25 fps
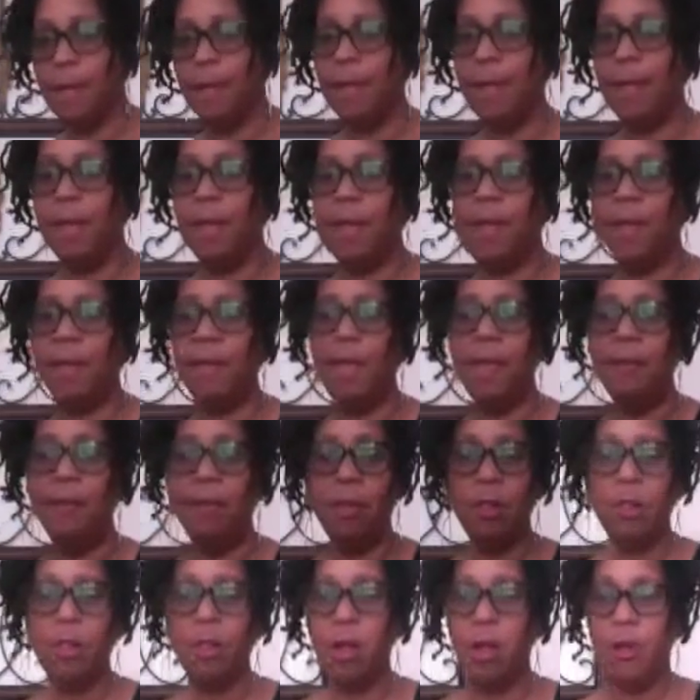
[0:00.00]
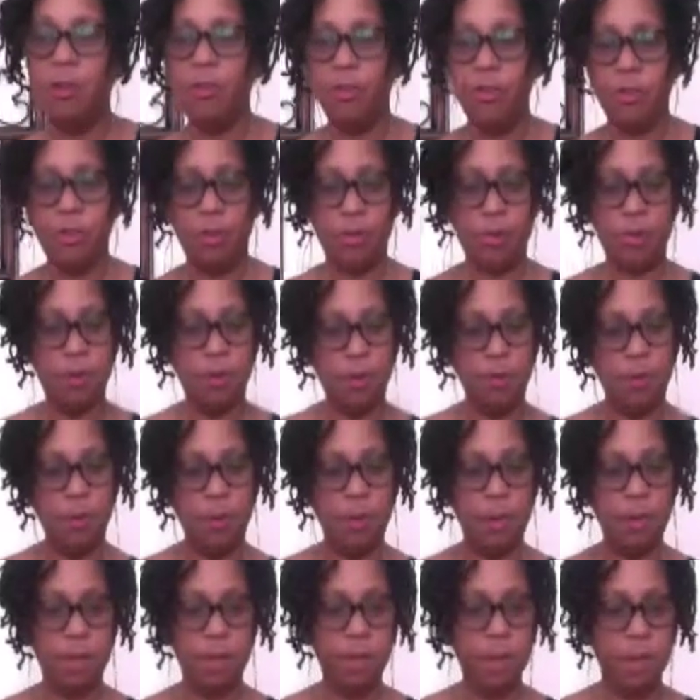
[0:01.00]
And then I have a larger tube,
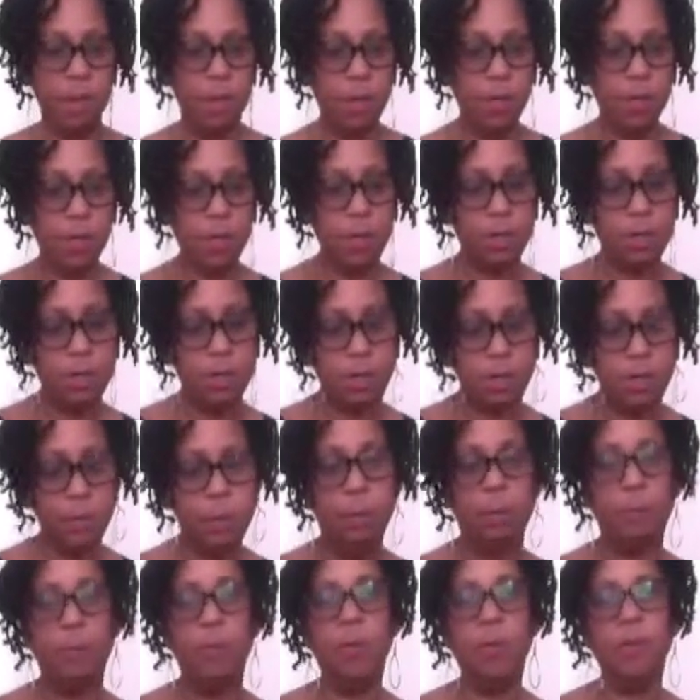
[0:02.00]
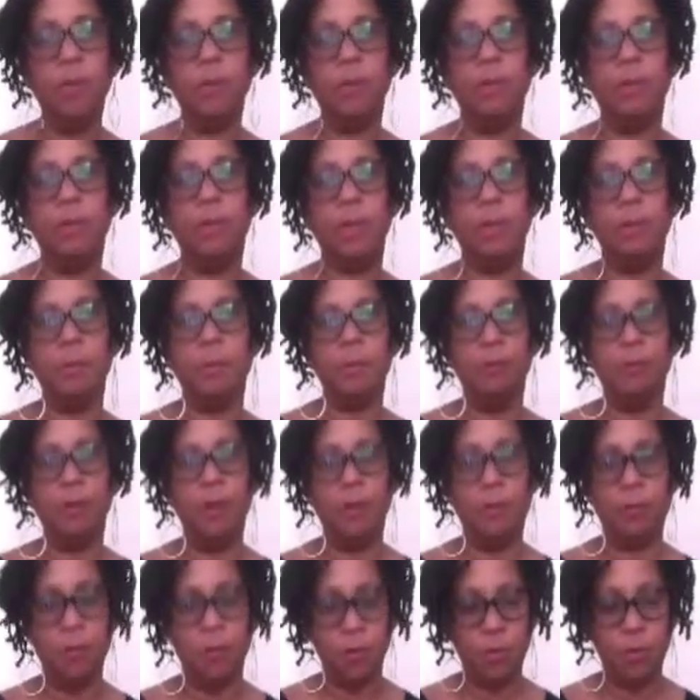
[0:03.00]
and so I wanted to really
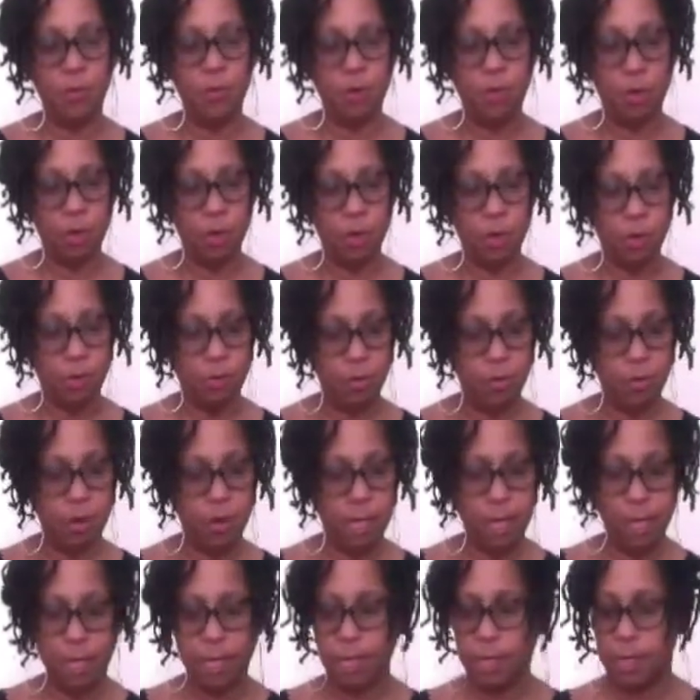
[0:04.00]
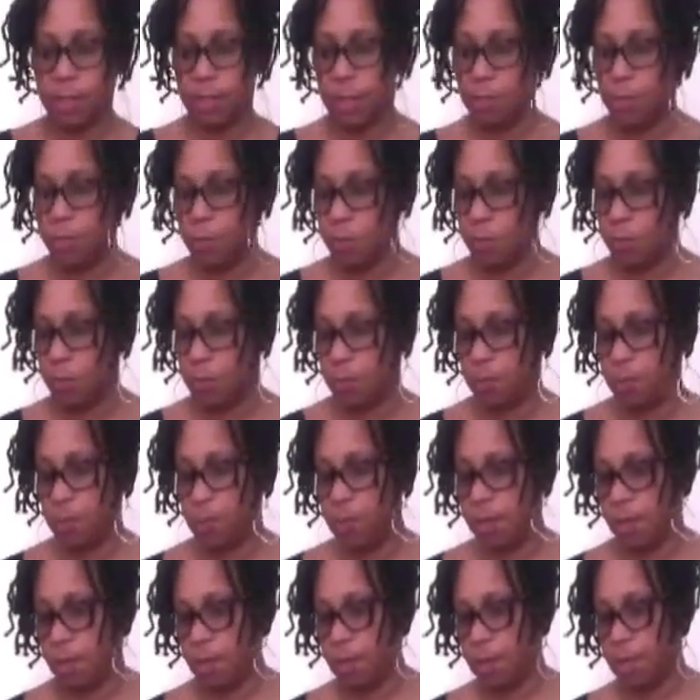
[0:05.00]
demonstrate for you the larger packing tube
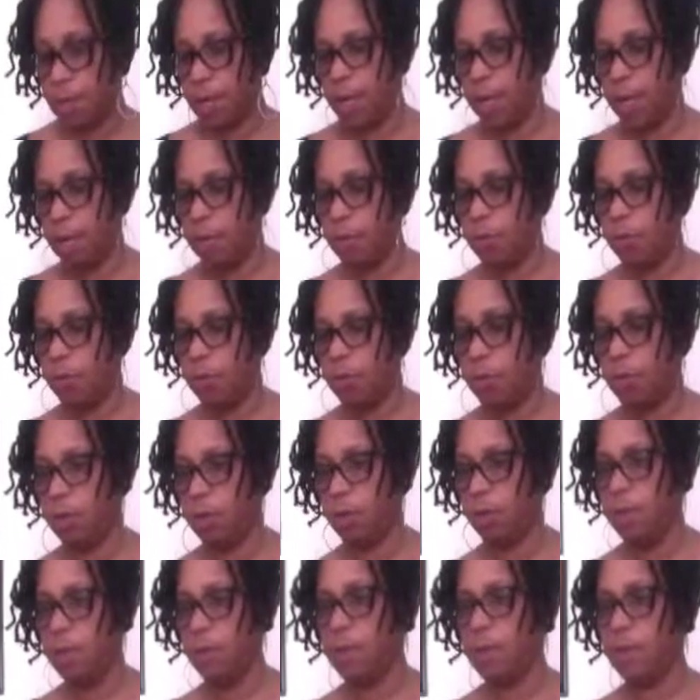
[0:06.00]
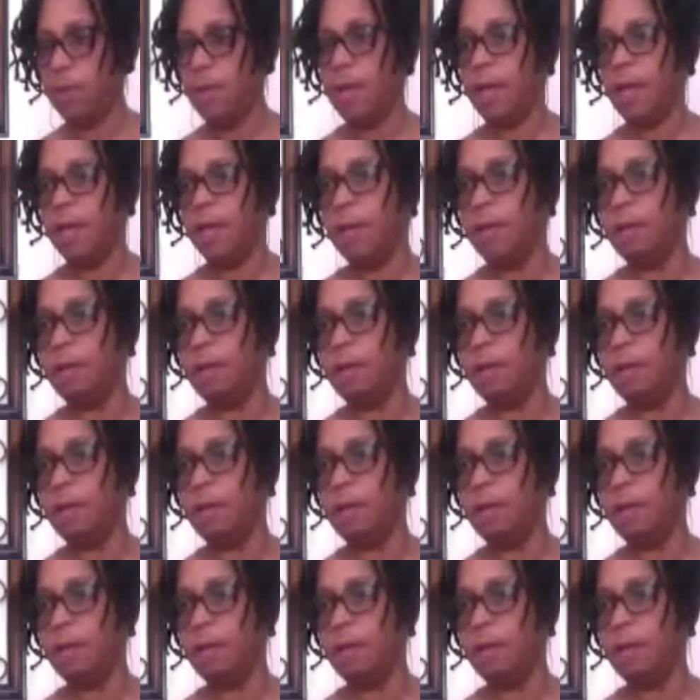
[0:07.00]
and how you can use that.